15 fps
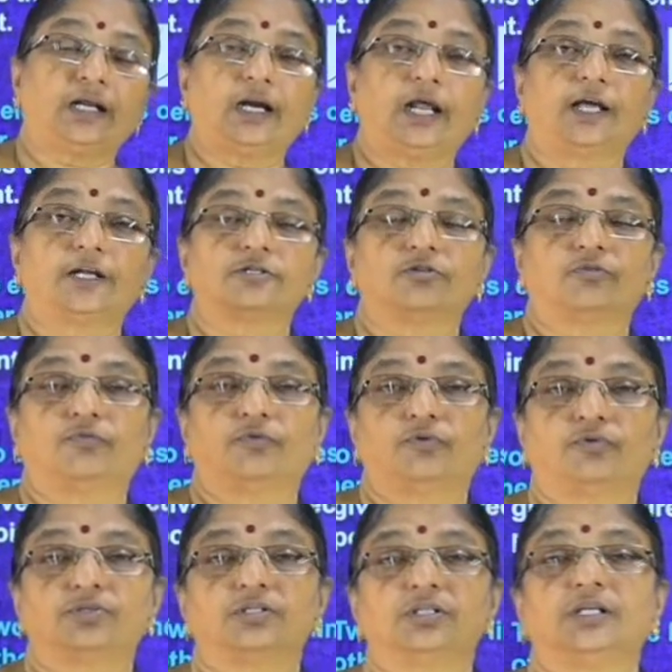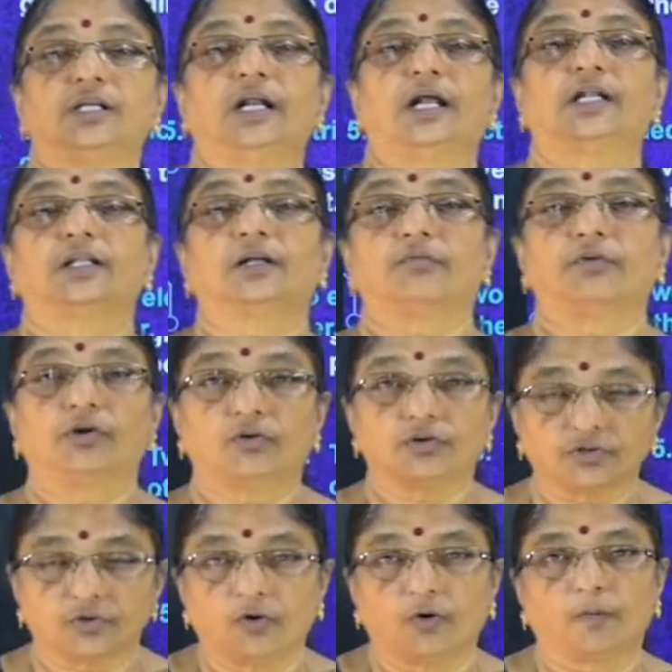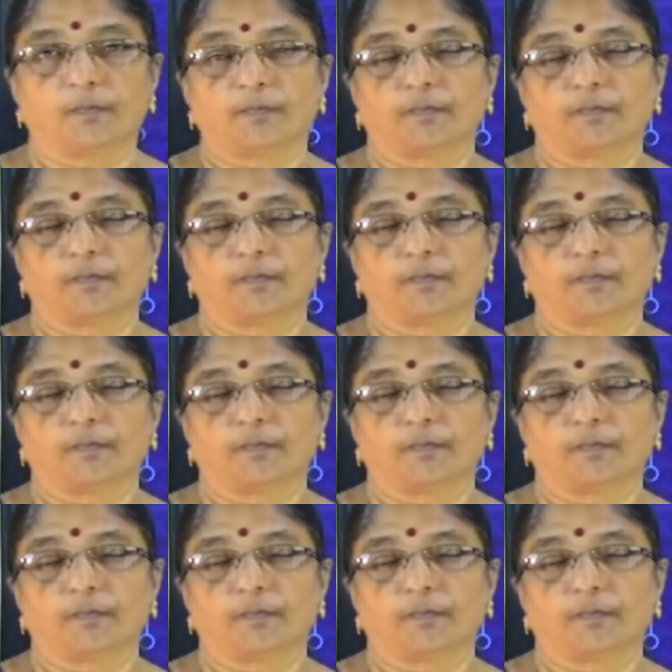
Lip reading: lines of force in another way also.